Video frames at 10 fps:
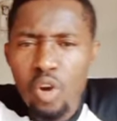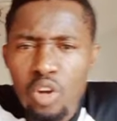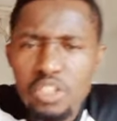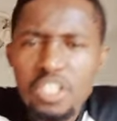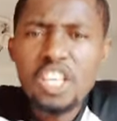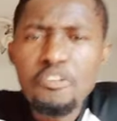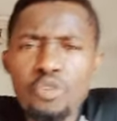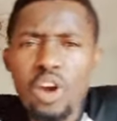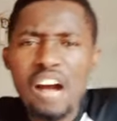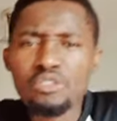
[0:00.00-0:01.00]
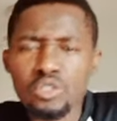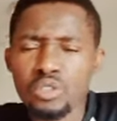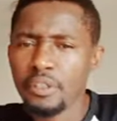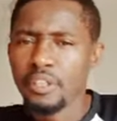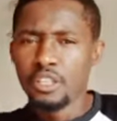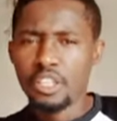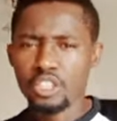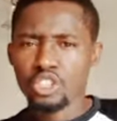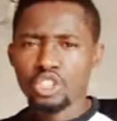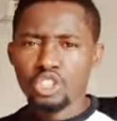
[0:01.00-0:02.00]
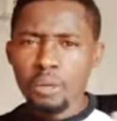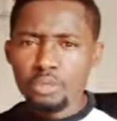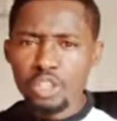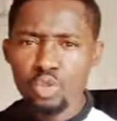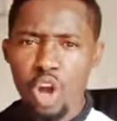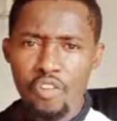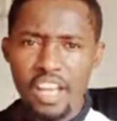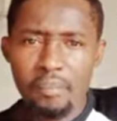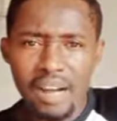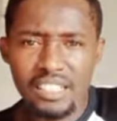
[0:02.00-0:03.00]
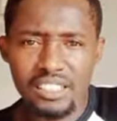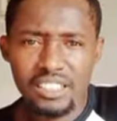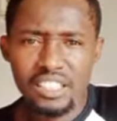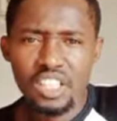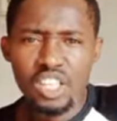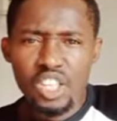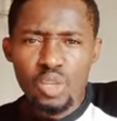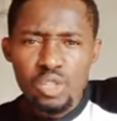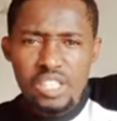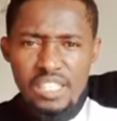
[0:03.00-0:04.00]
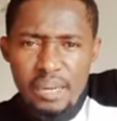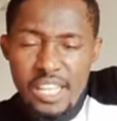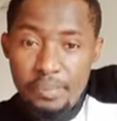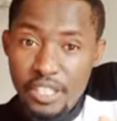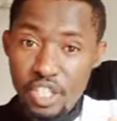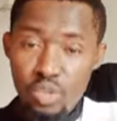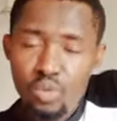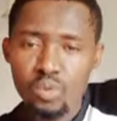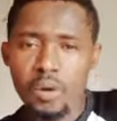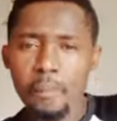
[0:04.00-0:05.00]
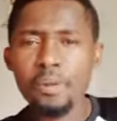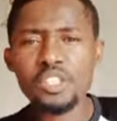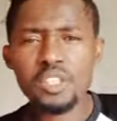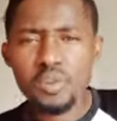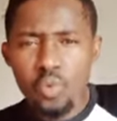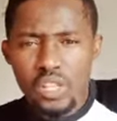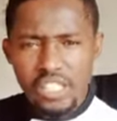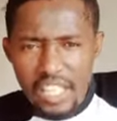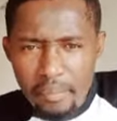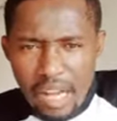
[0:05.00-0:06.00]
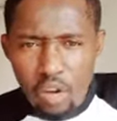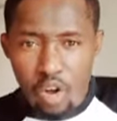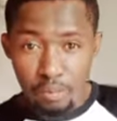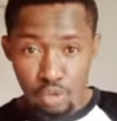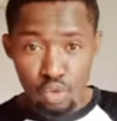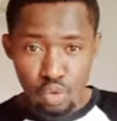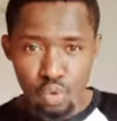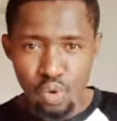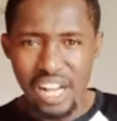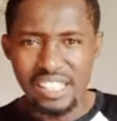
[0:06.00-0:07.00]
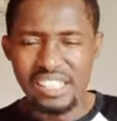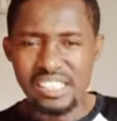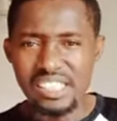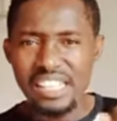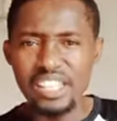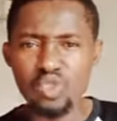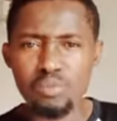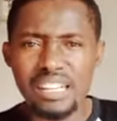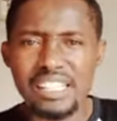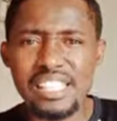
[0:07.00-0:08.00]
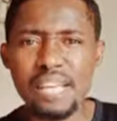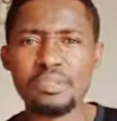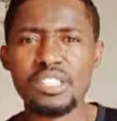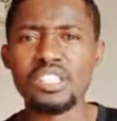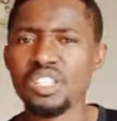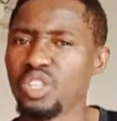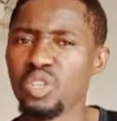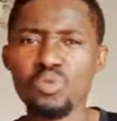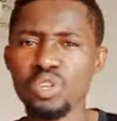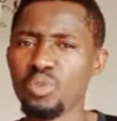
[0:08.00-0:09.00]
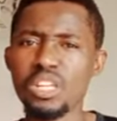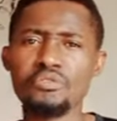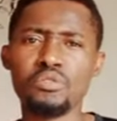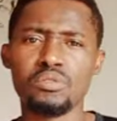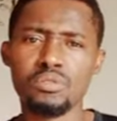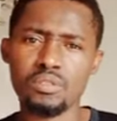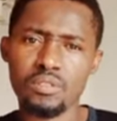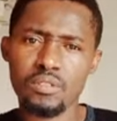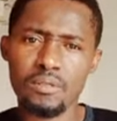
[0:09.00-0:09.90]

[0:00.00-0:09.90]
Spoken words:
Because if you have something to offer a man, you will see them respecting you. But when a man comes to you and you see that this woman is empty, he will leave you.